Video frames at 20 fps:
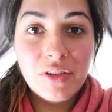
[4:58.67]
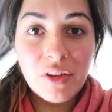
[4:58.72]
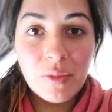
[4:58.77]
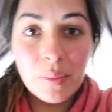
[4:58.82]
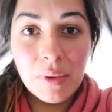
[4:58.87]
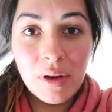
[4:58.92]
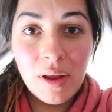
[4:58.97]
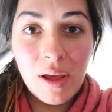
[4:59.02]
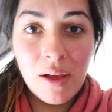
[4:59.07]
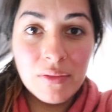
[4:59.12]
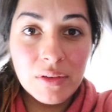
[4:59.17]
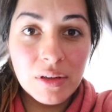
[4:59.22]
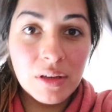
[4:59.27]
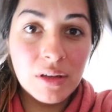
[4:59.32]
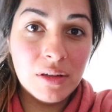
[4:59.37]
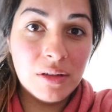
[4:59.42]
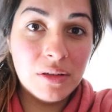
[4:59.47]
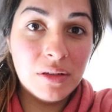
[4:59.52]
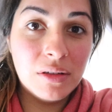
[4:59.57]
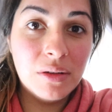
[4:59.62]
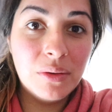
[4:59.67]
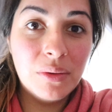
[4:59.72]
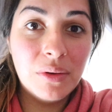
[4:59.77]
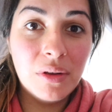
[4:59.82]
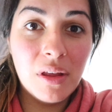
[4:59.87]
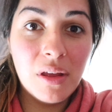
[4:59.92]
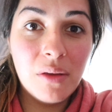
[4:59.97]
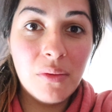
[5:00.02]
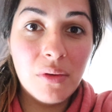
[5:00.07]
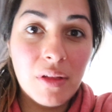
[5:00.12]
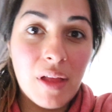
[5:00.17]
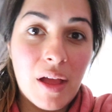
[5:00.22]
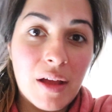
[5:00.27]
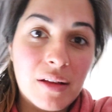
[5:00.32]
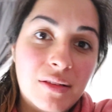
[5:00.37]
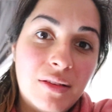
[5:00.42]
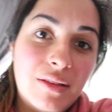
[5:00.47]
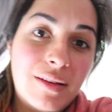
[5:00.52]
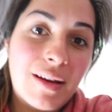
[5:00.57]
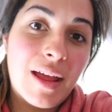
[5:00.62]
just been having a really
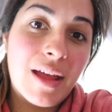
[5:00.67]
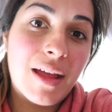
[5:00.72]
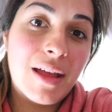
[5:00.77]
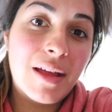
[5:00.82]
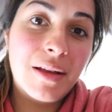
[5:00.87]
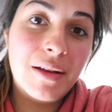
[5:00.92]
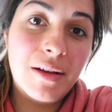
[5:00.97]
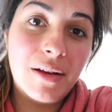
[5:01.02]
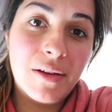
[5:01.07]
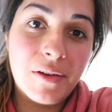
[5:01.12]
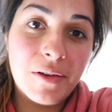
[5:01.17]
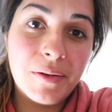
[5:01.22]
relaxed day.